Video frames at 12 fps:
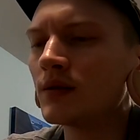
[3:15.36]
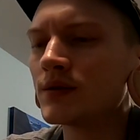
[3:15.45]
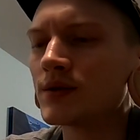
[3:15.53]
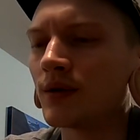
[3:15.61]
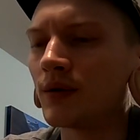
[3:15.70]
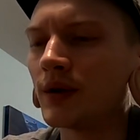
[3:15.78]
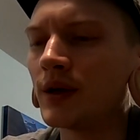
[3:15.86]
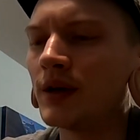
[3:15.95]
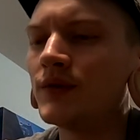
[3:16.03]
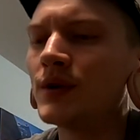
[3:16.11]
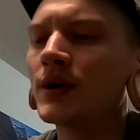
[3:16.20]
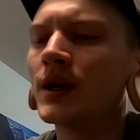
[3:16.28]
So
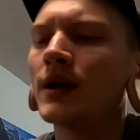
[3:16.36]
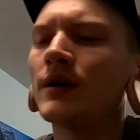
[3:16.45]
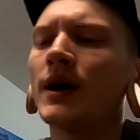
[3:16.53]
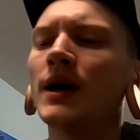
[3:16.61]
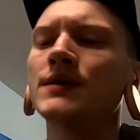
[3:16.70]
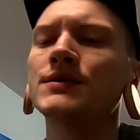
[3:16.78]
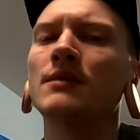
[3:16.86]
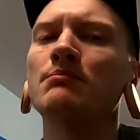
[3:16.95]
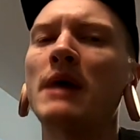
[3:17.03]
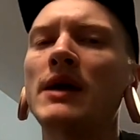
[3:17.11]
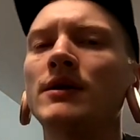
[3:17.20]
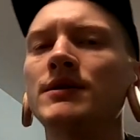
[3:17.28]
if you can get your hands on
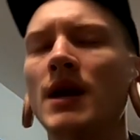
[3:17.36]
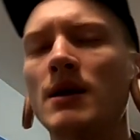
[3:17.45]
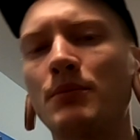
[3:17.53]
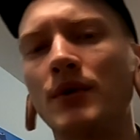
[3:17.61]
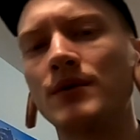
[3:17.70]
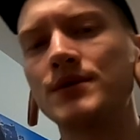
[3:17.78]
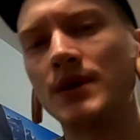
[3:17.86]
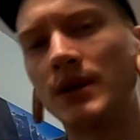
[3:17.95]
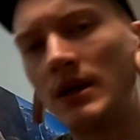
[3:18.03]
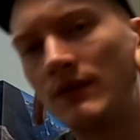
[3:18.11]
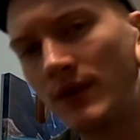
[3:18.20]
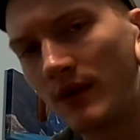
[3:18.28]
metal tapers, and
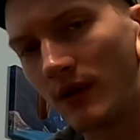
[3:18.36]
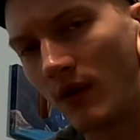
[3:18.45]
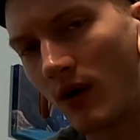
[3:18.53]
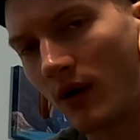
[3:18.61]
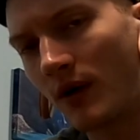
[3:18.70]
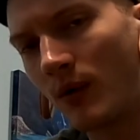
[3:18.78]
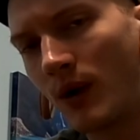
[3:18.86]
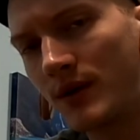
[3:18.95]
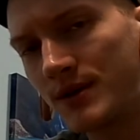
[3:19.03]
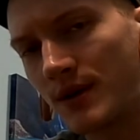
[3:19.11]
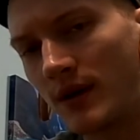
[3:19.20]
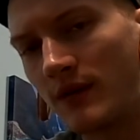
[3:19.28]
even the longer
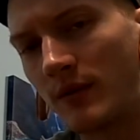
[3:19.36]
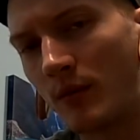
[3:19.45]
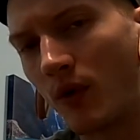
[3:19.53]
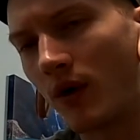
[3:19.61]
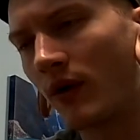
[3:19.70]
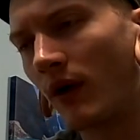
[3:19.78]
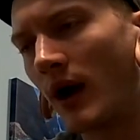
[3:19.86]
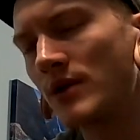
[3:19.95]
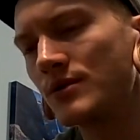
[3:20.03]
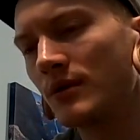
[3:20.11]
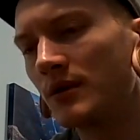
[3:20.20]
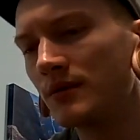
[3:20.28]
ones that are even more
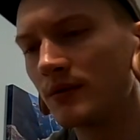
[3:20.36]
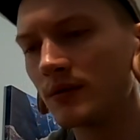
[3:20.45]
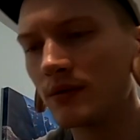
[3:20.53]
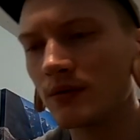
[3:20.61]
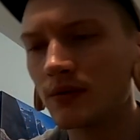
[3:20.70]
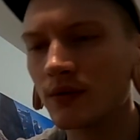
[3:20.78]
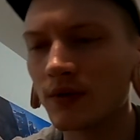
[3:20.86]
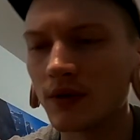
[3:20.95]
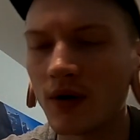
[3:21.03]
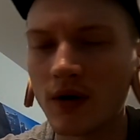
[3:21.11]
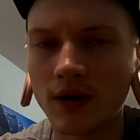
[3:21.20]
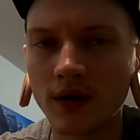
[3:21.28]
gradual, the
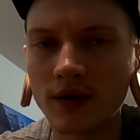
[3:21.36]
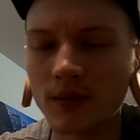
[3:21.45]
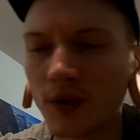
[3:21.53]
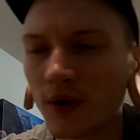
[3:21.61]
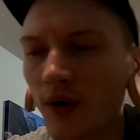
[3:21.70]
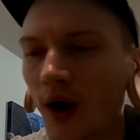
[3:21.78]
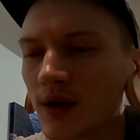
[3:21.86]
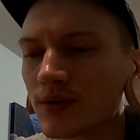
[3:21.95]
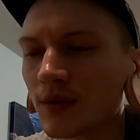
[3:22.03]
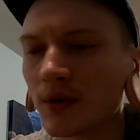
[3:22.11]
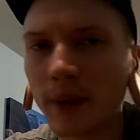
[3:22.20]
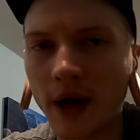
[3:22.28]
longer, the more
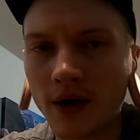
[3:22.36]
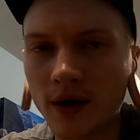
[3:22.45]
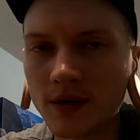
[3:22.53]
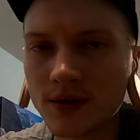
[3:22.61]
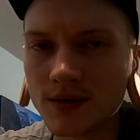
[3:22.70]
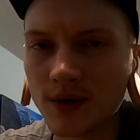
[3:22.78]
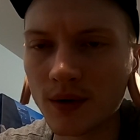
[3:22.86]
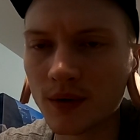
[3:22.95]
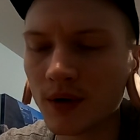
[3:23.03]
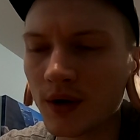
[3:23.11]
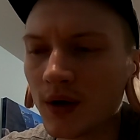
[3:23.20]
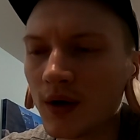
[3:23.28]
gradual, the better.
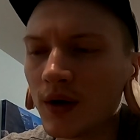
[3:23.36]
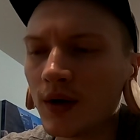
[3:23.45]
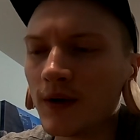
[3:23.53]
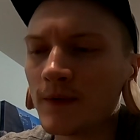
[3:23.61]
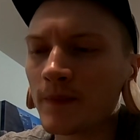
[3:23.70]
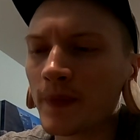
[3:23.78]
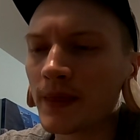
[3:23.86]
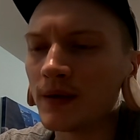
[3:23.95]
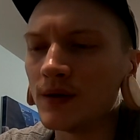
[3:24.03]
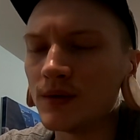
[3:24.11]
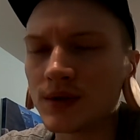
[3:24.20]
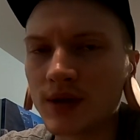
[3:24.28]
So
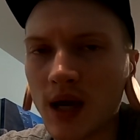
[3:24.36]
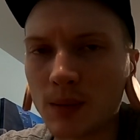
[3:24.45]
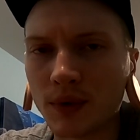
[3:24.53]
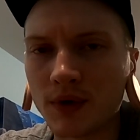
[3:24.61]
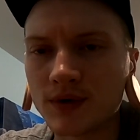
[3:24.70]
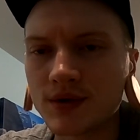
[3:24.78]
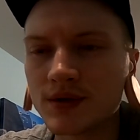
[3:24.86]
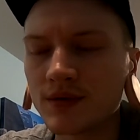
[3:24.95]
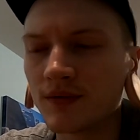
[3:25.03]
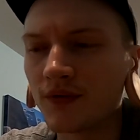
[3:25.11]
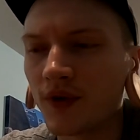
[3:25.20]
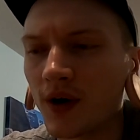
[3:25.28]
use tapers
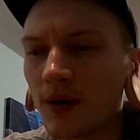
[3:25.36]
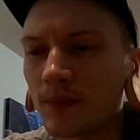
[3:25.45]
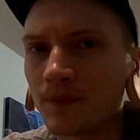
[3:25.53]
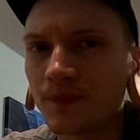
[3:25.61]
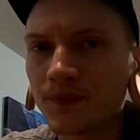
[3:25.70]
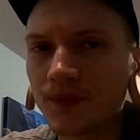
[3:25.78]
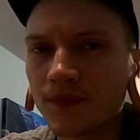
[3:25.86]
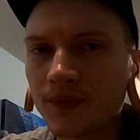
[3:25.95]
from